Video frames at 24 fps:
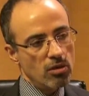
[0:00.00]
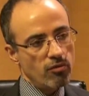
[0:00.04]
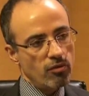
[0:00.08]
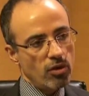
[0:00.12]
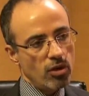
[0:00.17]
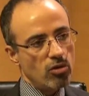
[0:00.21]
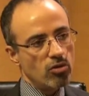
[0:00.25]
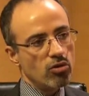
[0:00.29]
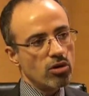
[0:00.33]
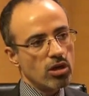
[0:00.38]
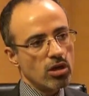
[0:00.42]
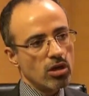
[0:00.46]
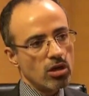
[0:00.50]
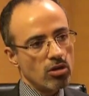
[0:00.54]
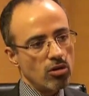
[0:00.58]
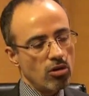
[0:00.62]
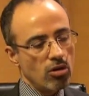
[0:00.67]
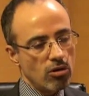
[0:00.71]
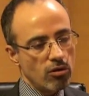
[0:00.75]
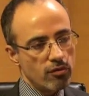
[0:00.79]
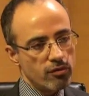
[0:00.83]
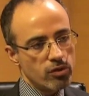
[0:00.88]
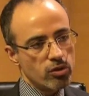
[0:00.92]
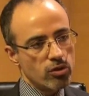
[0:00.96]
We are looking at a
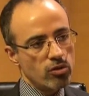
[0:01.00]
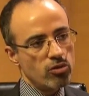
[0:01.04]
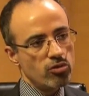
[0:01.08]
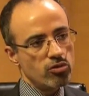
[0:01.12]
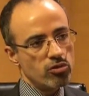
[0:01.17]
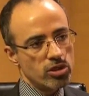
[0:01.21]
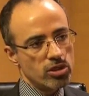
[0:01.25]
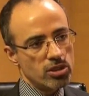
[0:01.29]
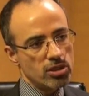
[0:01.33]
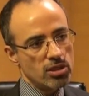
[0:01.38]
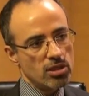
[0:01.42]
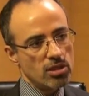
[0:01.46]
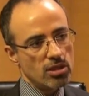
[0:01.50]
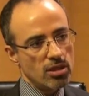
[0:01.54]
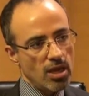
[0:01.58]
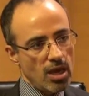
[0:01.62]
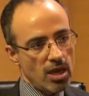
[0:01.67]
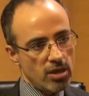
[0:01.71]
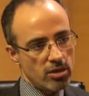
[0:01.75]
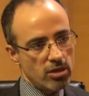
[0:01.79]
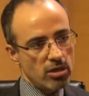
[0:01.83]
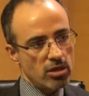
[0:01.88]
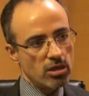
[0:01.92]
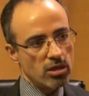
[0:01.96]
lot of solutions in
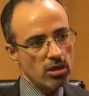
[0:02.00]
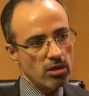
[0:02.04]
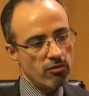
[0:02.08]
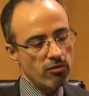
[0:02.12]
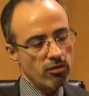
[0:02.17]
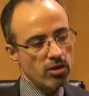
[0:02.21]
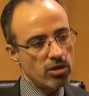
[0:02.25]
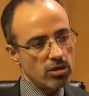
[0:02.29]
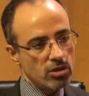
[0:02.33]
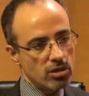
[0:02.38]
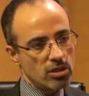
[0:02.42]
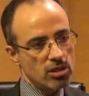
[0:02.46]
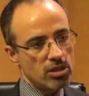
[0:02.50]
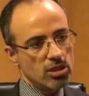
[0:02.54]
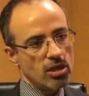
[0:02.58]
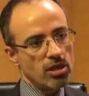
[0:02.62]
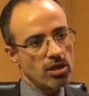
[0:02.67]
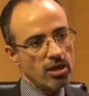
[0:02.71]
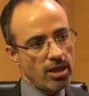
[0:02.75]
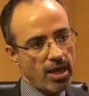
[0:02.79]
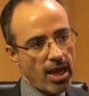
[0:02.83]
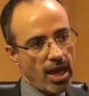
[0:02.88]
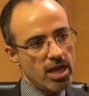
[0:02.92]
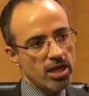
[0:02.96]
that area where
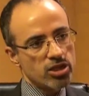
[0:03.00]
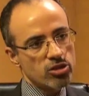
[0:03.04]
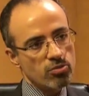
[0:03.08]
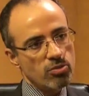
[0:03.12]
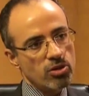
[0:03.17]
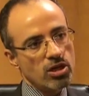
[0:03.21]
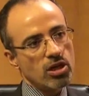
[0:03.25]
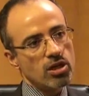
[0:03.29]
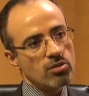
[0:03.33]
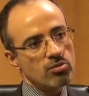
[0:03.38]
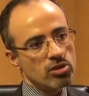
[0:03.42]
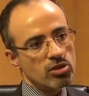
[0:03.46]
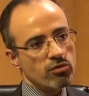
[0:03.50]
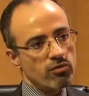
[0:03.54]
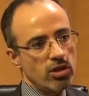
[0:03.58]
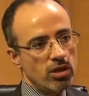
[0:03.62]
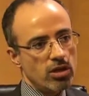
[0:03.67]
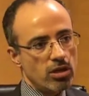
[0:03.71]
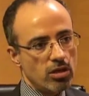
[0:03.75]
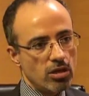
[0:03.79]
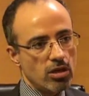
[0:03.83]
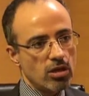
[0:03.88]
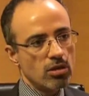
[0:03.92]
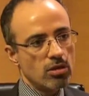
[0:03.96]
still cash becomes a
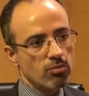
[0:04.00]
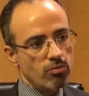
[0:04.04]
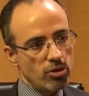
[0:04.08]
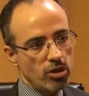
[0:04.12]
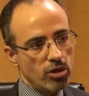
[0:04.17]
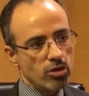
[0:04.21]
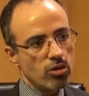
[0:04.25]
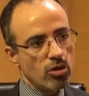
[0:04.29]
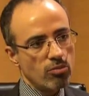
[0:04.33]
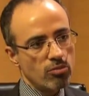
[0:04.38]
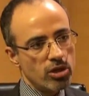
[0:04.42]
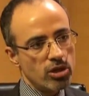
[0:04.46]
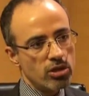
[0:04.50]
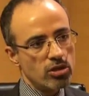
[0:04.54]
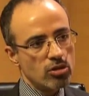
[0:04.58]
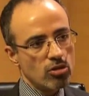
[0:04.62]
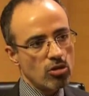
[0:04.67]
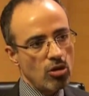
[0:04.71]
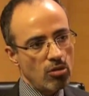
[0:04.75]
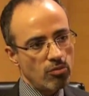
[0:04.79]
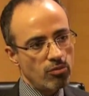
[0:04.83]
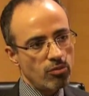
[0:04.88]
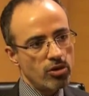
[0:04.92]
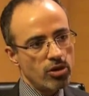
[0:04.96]
very predominant
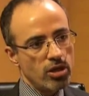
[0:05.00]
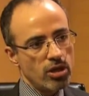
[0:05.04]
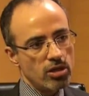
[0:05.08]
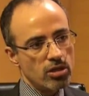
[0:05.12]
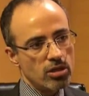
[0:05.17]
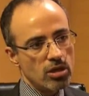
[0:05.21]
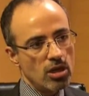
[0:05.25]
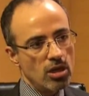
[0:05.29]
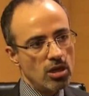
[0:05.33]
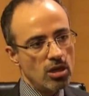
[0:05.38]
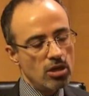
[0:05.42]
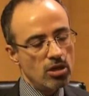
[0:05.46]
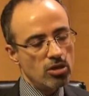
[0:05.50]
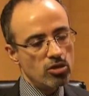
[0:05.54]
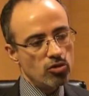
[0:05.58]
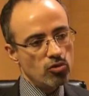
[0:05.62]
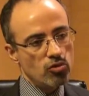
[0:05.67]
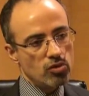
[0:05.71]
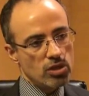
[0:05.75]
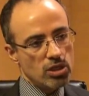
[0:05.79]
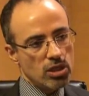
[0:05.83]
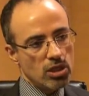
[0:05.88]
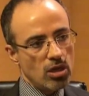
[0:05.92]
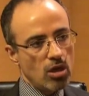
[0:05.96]
component
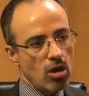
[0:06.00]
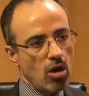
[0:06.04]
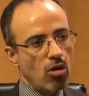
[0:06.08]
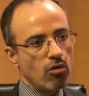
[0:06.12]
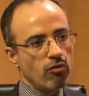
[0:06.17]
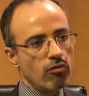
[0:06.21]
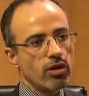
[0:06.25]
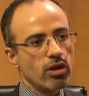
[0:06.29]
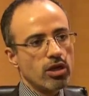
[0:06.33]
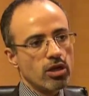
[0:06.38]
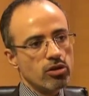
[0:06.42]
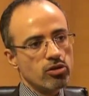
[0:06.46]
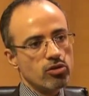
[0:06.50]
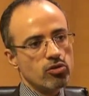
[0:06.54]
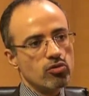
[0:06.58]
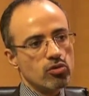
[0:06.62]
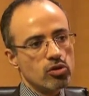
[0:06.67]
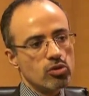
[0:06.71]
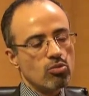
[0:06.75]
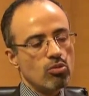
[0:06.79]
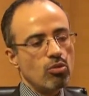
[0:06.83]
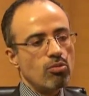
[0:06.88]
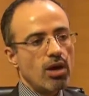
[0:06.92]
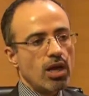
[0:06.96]
to see how we can
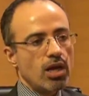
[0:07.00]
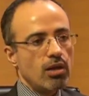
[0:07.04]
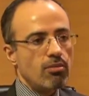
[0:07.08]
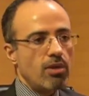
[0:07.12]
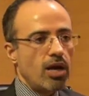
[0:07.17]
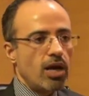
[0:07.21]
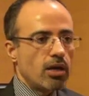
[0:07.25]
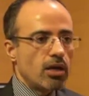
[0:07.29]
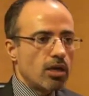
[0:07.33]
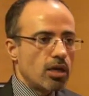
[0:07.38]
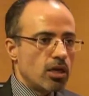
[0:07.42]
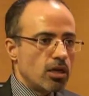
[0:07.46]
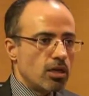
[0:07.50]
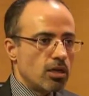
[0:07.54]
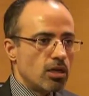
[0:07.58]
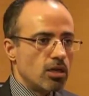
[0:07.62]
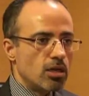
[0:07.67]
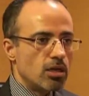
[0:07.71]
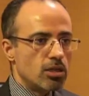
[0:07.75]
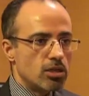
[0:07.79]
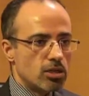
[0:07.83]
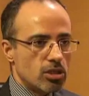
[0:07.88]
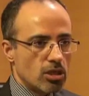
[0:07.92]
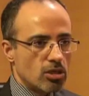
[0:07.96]
use mobile banking
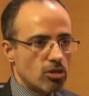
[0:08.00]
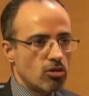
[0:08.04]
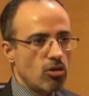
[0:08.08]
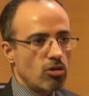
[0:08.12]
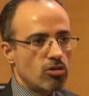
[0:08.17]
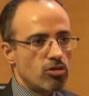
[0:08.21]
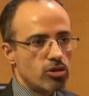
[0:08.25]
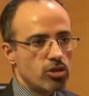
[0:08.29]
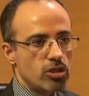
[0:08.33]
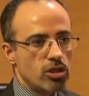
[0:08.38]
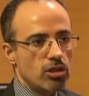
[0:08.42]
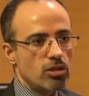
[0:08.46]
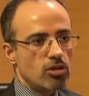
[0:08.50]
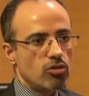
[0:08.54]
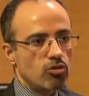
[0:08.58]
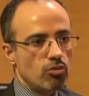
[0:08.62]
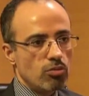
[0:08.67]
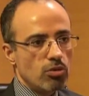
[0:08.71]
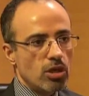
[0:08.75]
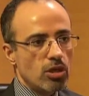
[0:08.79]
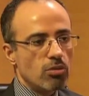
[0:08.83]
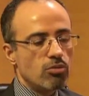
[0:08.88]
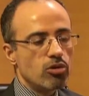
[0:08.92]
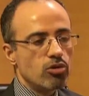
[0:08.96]
technology to
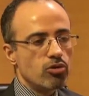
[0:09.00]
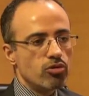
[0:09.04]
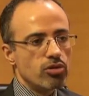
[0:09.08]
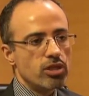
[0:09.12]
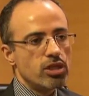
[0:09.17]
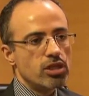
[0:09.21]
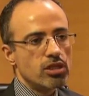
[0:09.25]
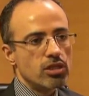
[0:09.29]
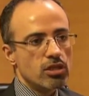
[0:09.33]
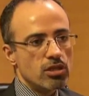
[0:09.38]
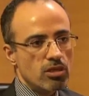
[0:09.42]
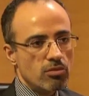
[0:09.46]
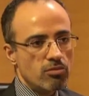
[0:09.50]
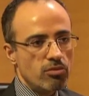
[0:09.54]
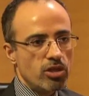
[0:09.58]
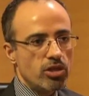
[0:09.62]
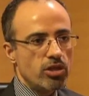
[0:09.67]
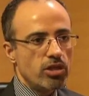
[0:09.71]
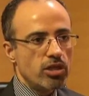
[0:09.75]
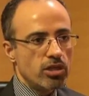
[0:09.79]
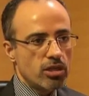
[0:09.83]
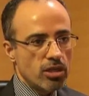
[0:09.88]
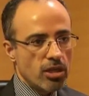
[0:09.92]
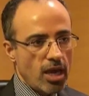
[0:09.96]
be able to
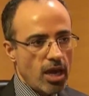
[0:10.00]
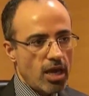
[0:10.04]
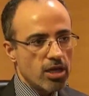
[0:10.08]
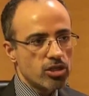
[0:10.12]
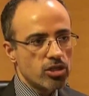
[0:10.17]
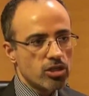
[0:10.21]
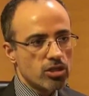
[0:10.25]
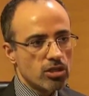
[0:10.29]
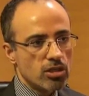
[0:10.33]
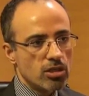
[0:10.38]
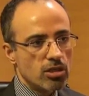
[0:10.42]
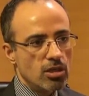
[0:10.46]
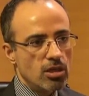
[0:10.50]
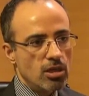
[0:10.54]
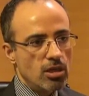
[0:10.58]
disintermediate cash.